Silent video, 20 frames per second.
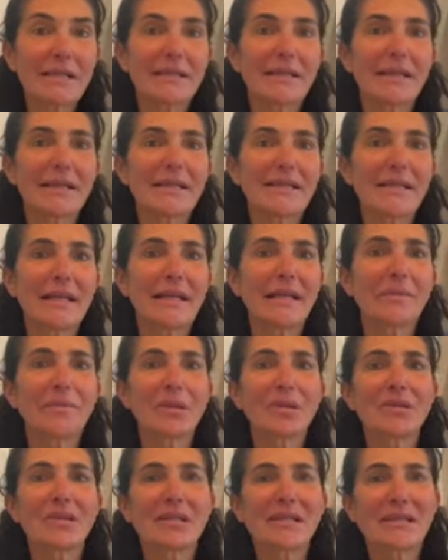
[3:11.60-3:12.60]
they say in
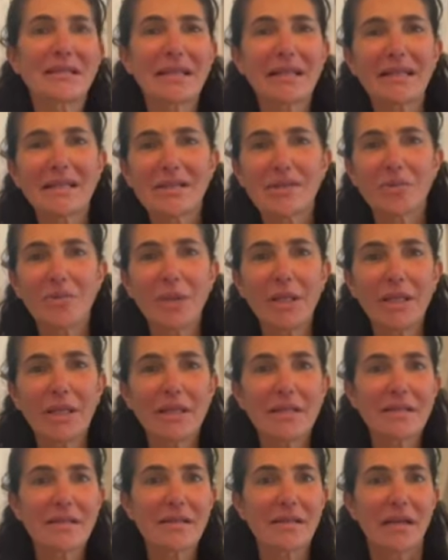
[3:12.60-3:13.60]
about 6
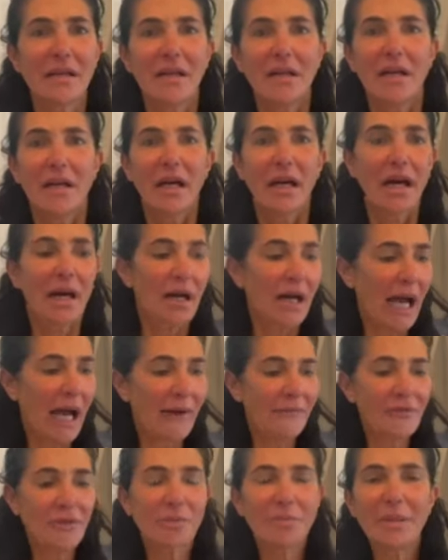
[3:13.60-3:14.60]
weeks
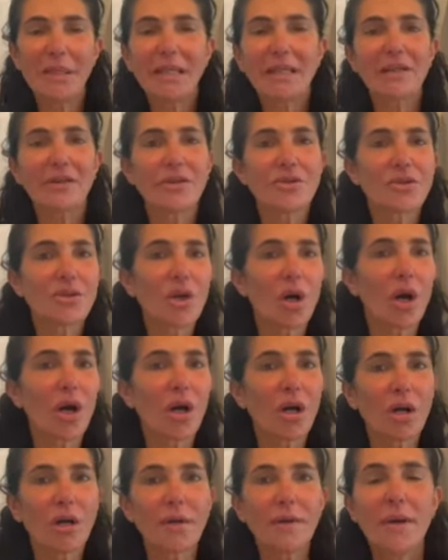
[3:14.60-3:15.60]
after being in the
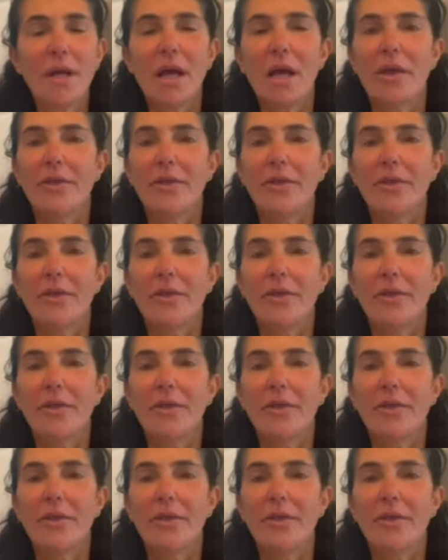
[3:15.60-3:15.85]
jar,